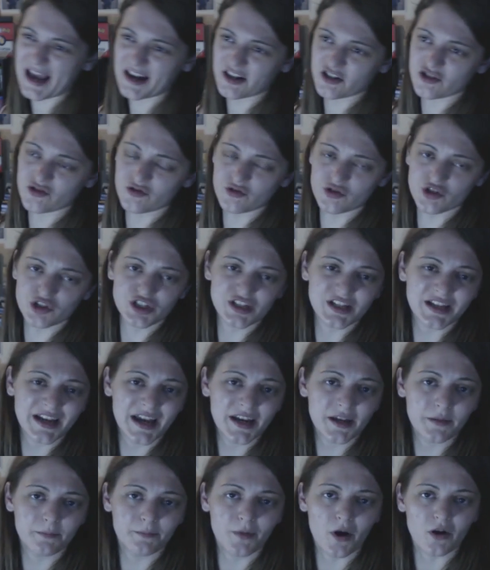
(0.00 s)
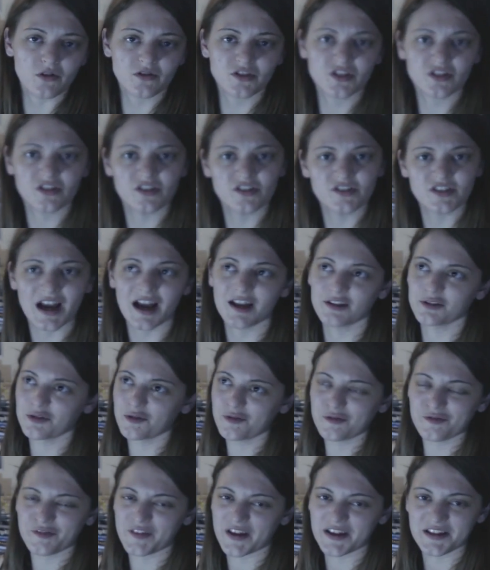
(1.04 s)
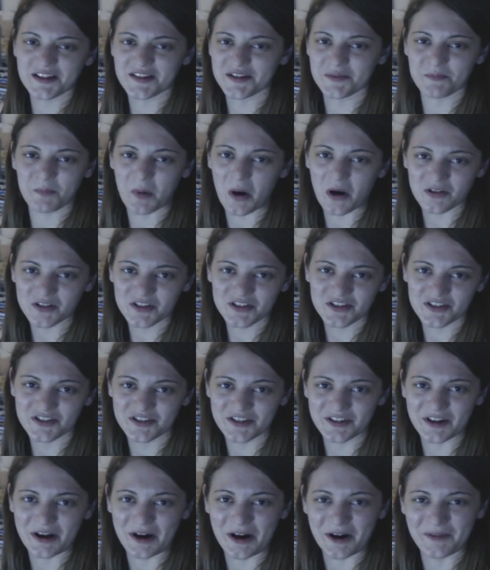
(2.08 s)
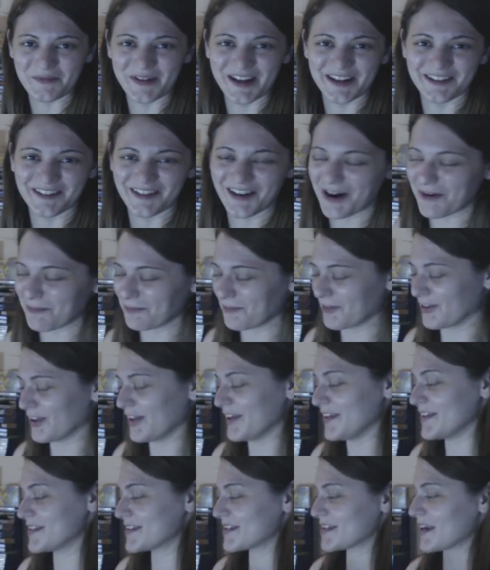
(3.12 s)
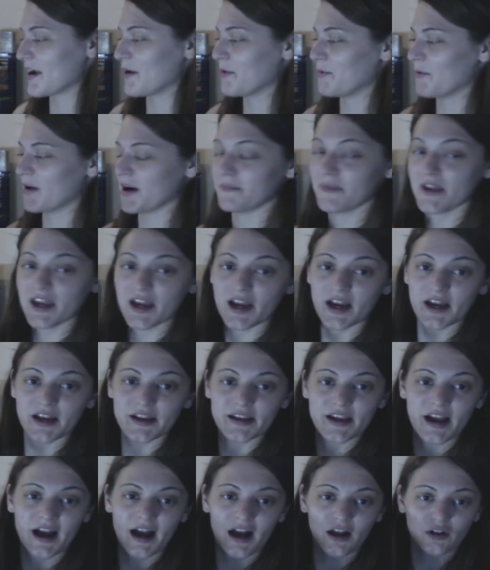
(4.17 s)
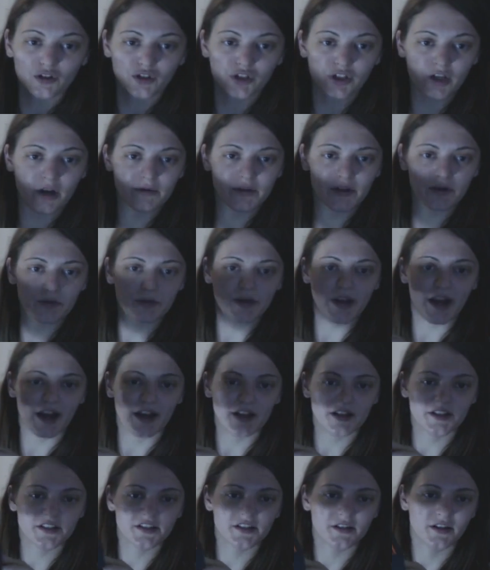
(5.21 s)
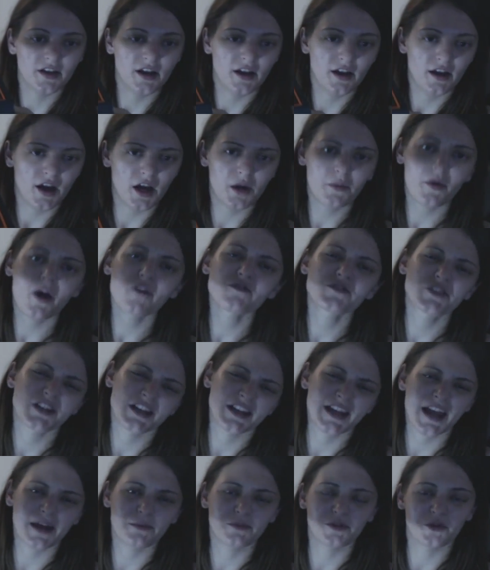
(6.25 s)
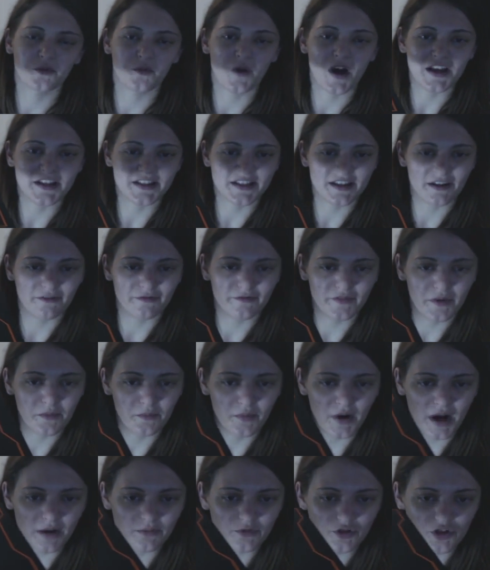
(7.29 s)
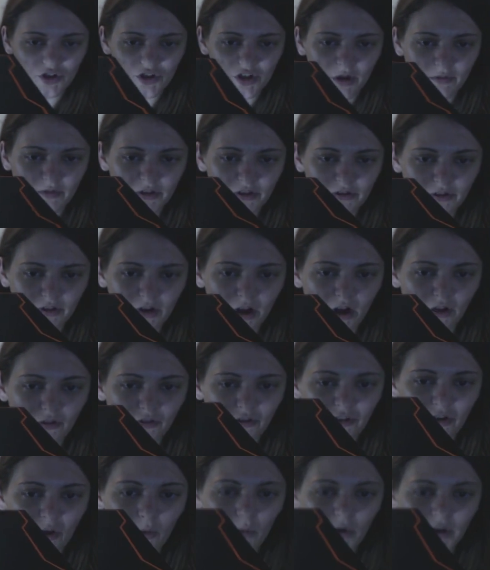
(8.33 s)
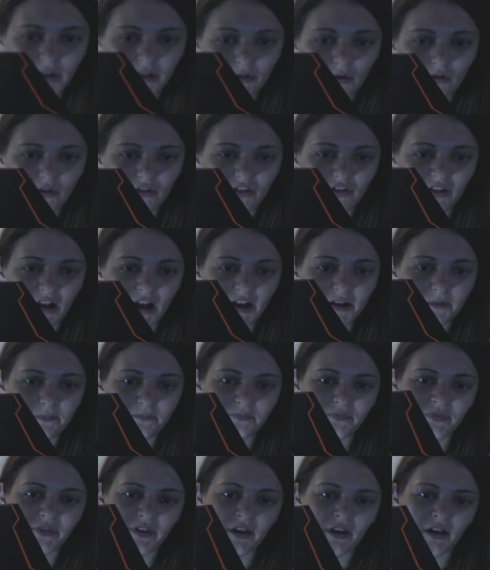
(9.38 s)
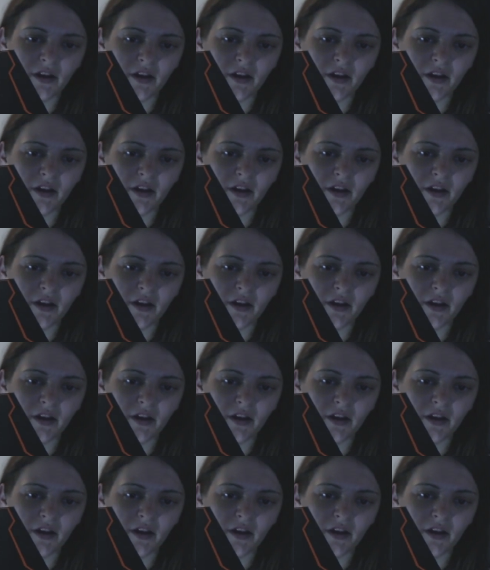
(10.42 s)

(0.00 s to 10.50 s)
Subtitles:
bit extra just to get it boxed, because I love things boxed, you know what I mean, and complete. So yeah, I'll show you guys. Obviously it came with the wires and everything, but I'm just showing you the console, what it looks like.